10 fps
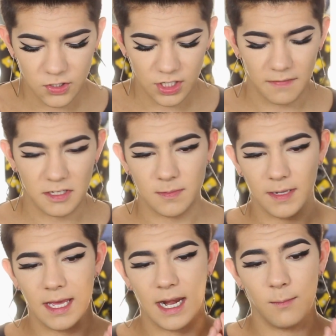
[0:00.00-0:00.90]
she gave this to
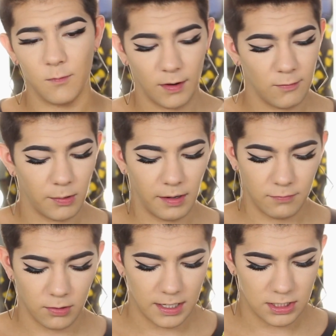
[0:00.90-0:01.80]
me and I'm forever
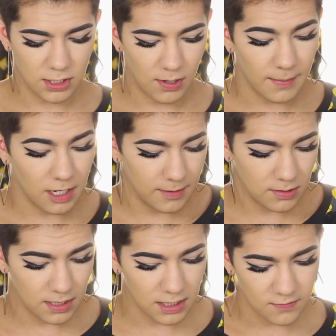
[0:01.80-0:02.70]
grateful, and so I'm gonna be
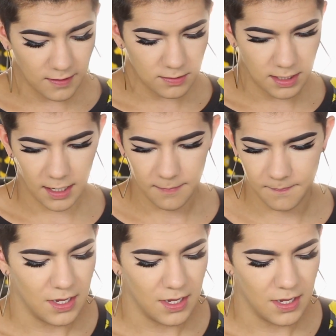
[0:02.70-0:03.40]
using this video today.